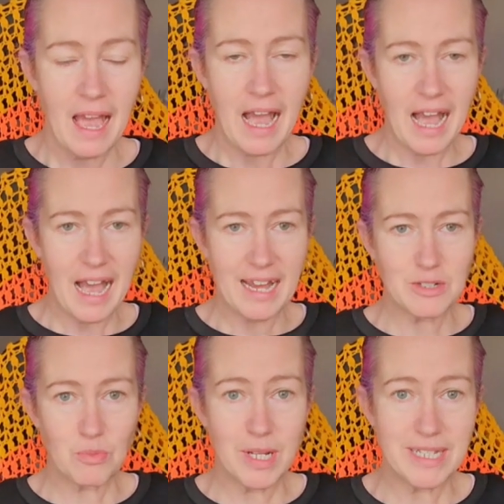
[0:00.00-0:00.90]

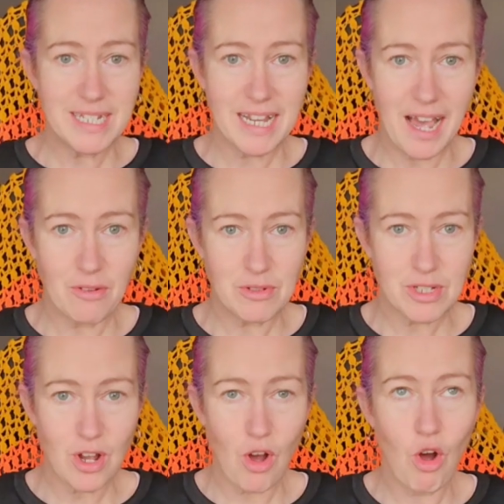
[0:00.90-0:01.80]
and we'll dig
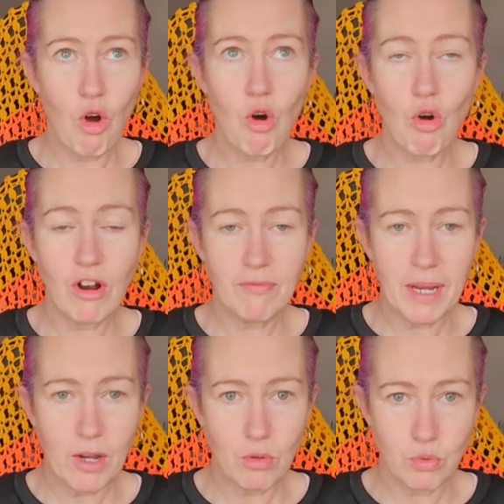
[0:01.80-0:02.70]
out all of
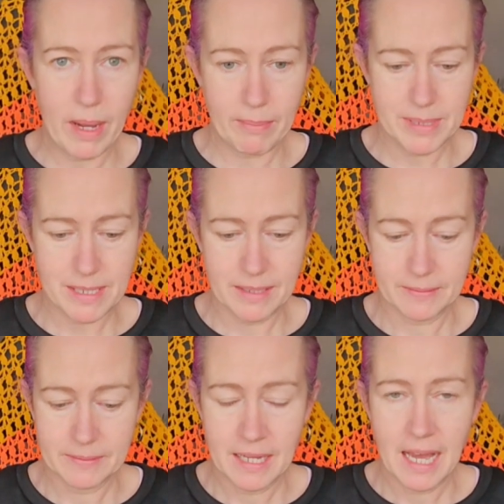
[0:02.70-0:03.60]
my old whips
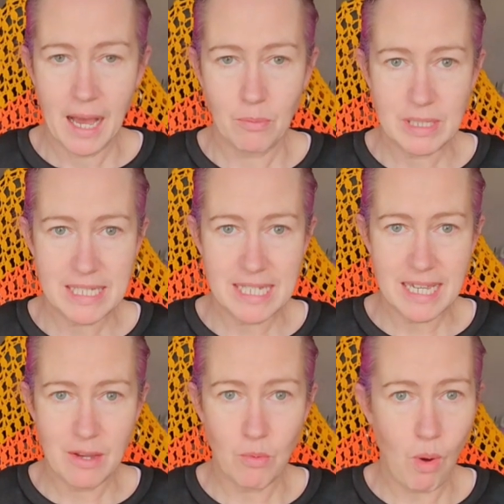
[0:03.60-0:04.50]
and we'll
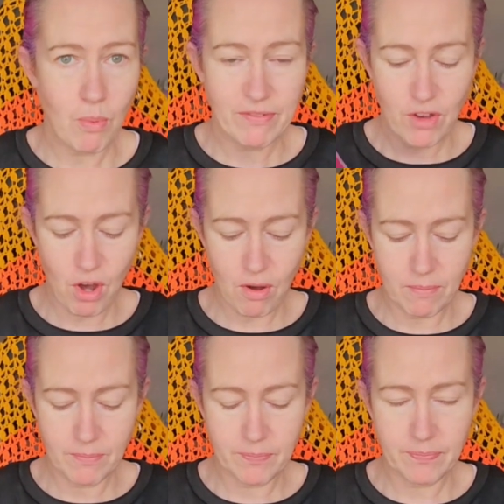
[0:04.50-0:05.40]
see what we've got,
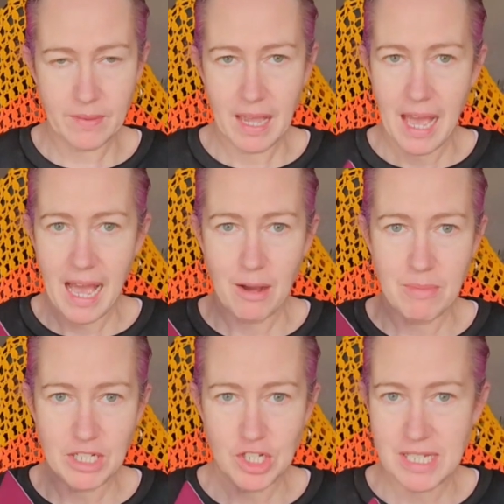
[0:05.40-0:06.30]
how
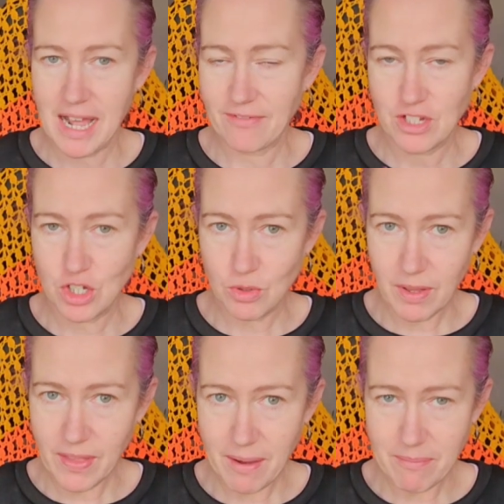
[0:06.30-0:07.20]
much is left to do
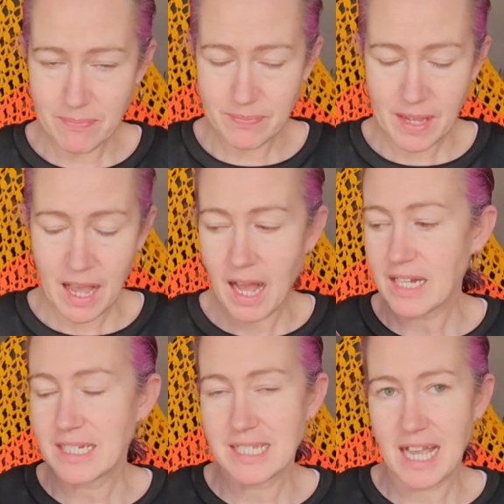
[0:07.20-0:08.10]
on them.
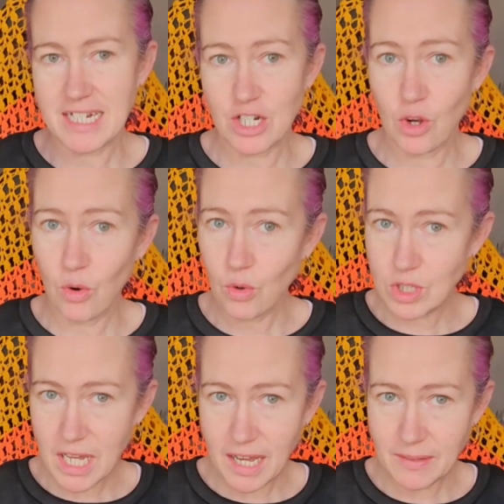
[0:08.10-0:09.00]
I'll decide an
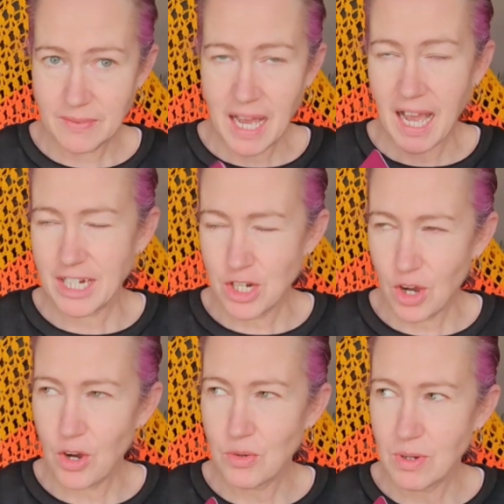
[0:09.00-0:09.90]
order. I
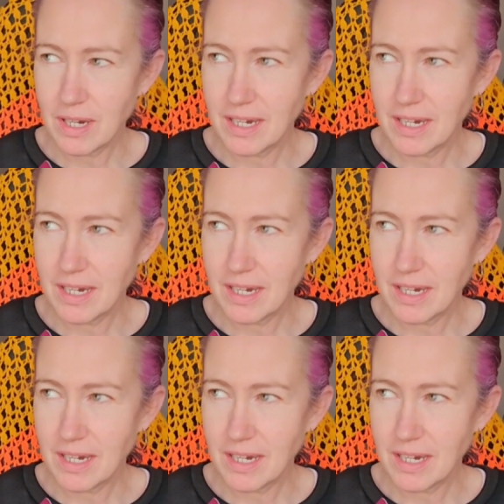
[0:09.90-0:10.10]
know